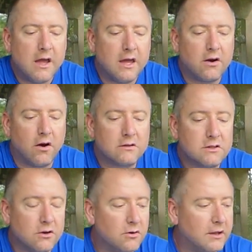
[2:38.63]
It
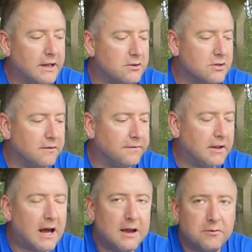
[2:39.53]
also allows you to
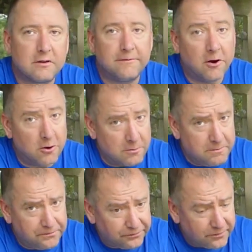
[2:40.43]
fly with a phone,
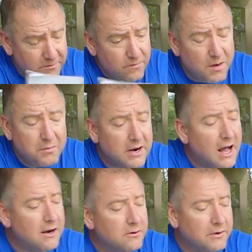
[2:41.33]
but
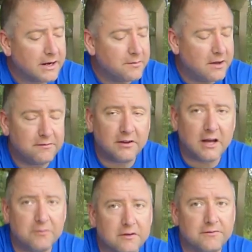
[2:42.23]
I don't recommend flying with a